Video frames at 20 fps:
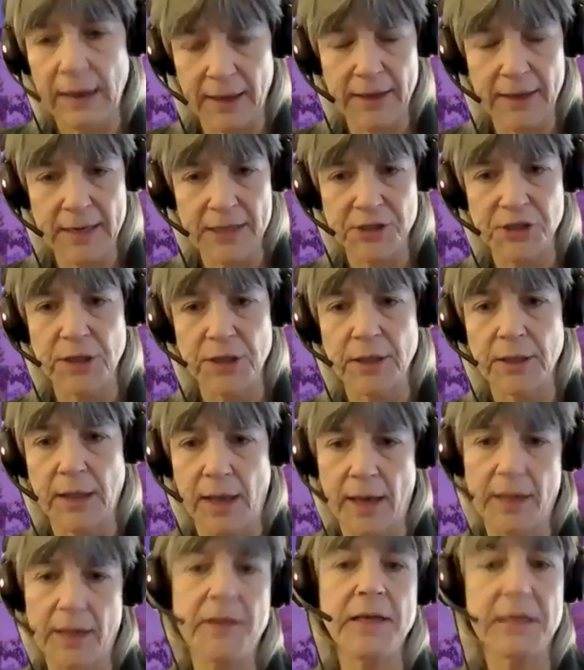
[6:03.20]
recognition
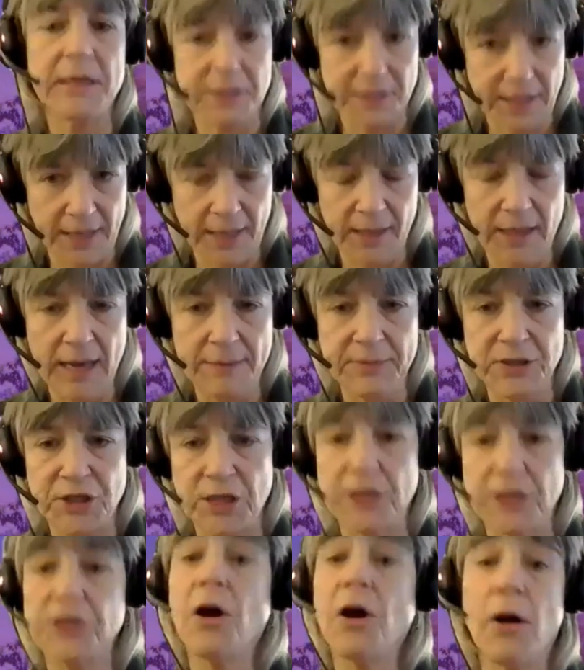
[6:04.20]
that things like climate
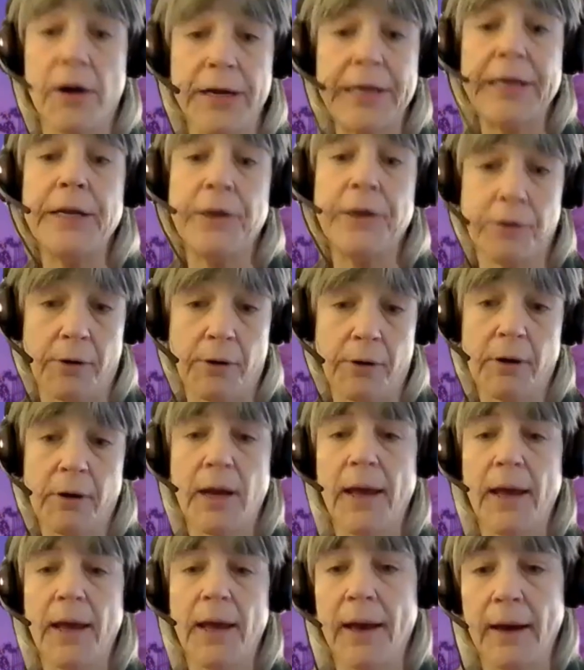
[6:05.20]
change are
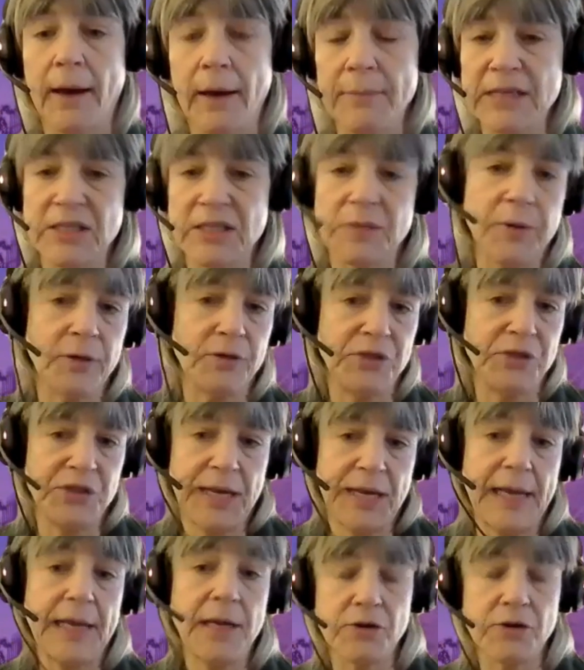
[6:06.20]
here, as
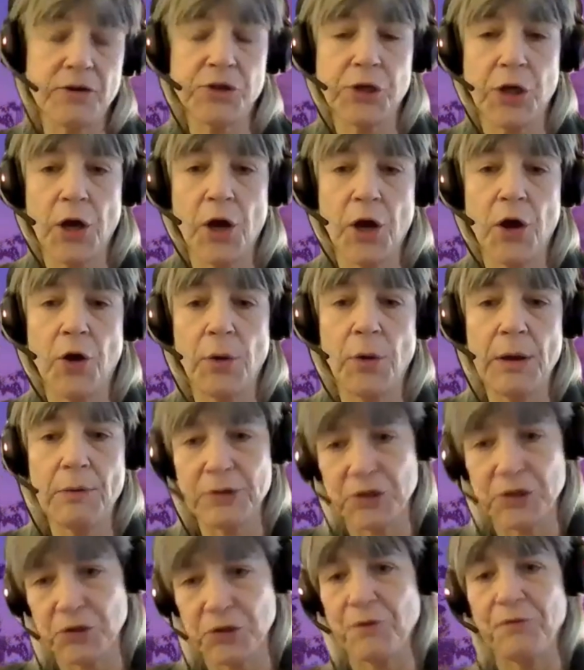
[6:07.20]
opposed to 8 years ago,
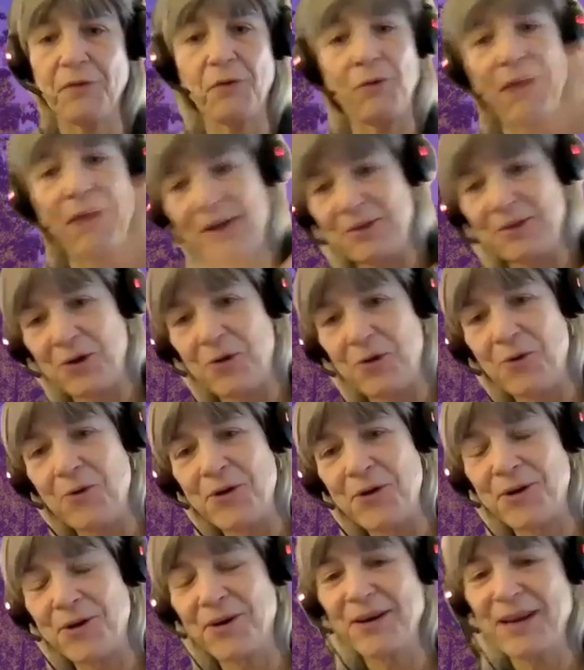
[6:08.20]
it was sort of around the
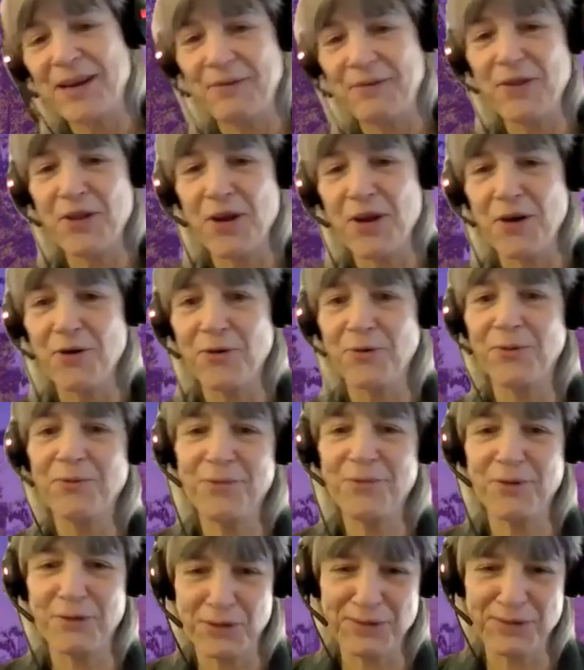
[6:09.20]
corner, even though
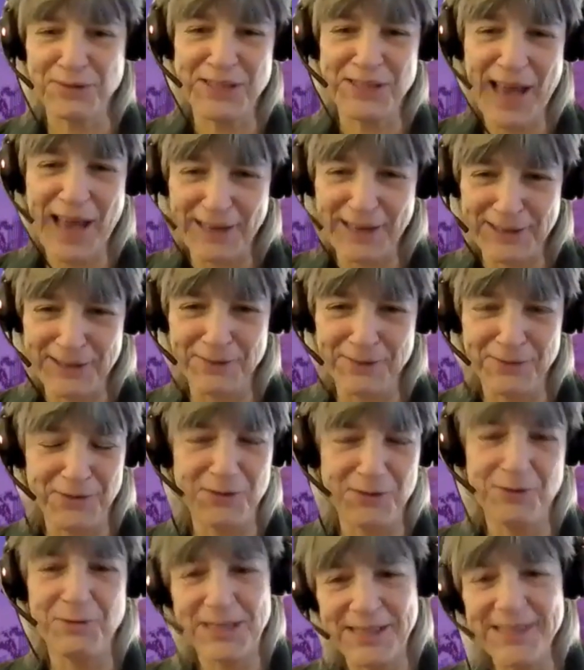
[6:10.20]
those of us active
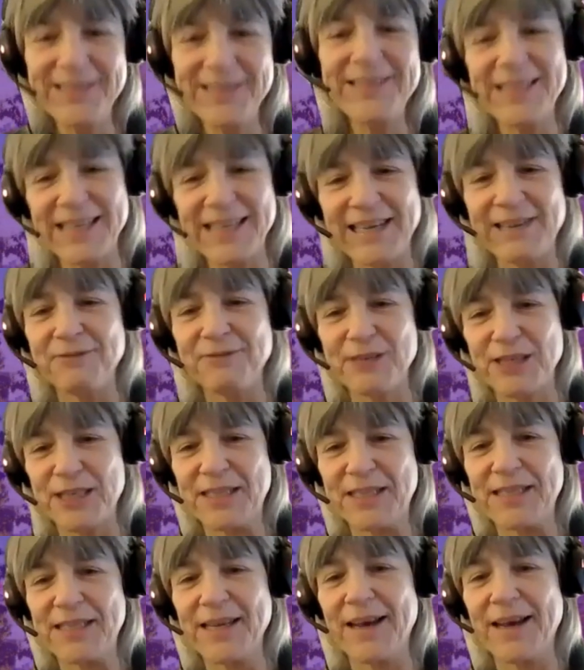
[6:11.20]
knew it wasn't. It
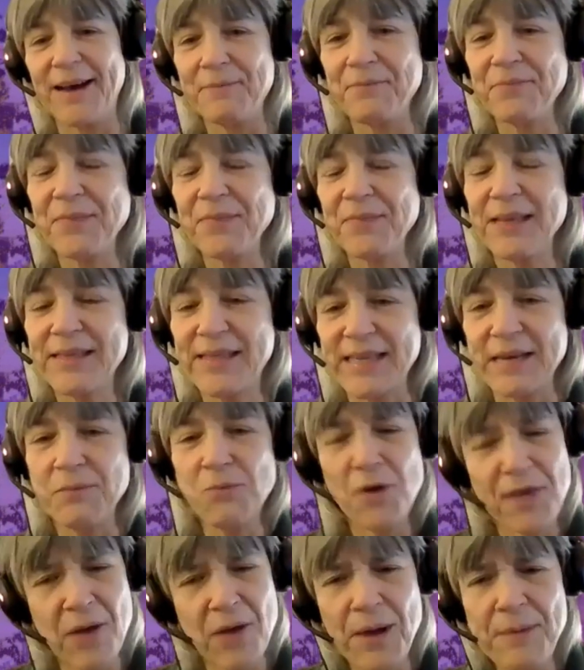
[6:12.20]
was
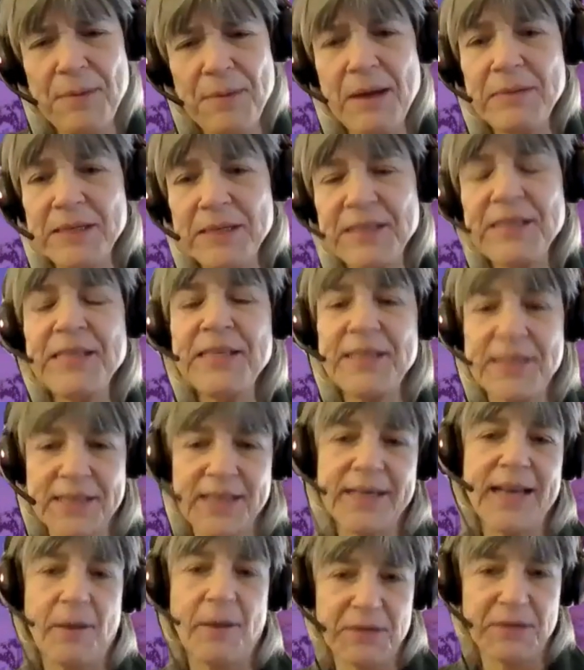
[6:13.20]
seen more that way by
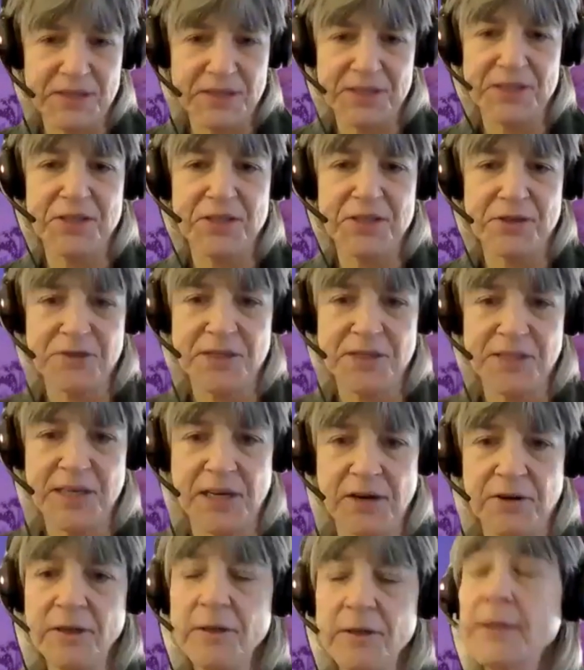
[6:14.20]
business, and now business knows it's
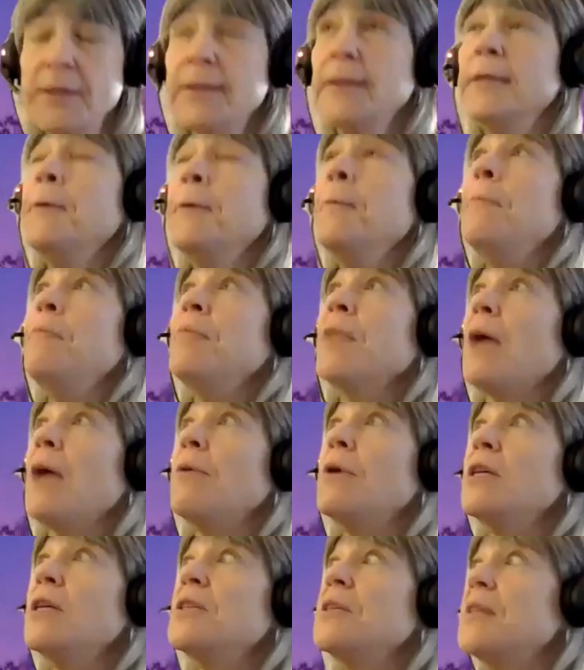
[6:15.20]
here.
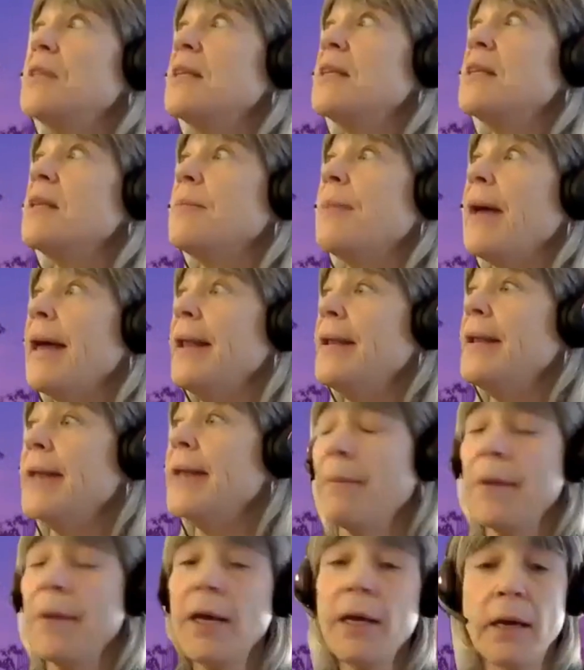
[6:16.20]
I would also say that the
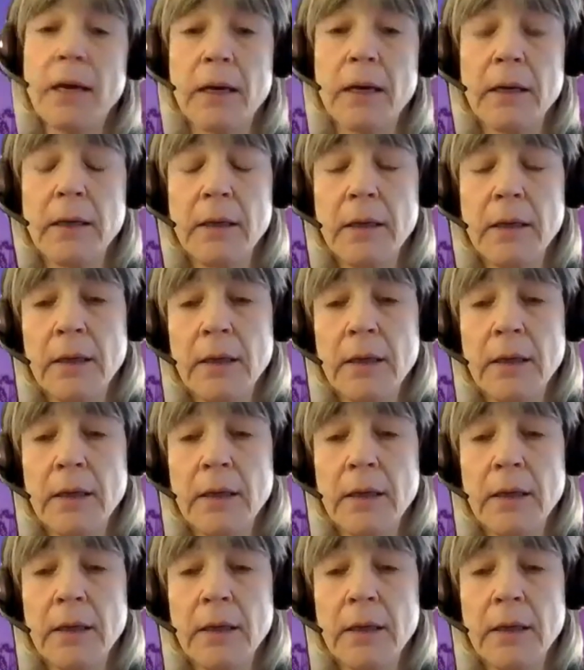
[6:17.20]
pandemic